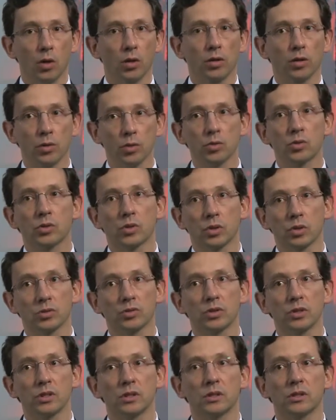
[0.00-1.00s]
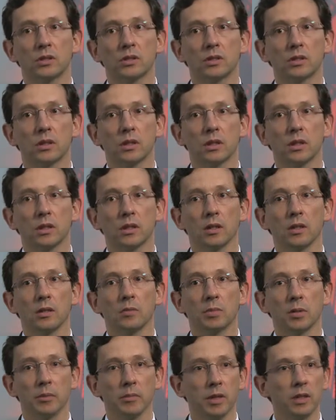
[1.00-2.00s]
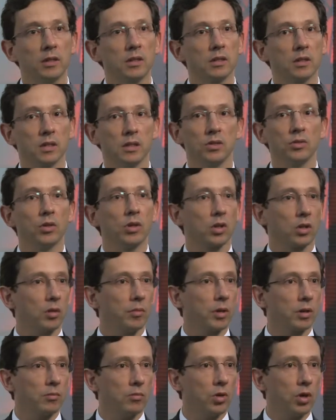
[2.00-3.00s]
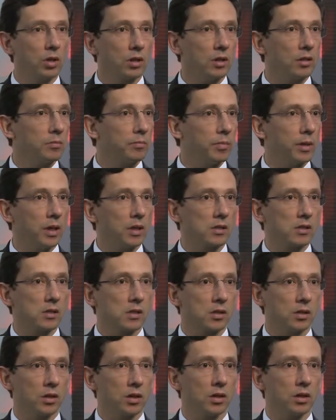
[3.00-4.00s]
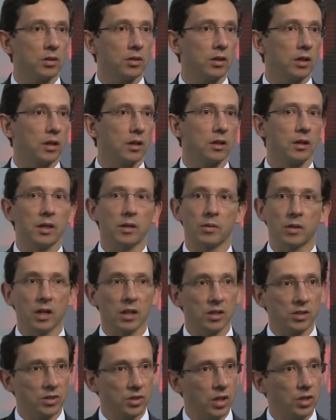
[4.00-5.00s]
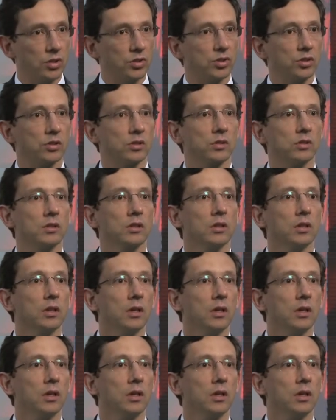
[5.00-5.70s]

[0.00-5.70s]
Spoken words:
those countries implemented a new economic model based on liberalization.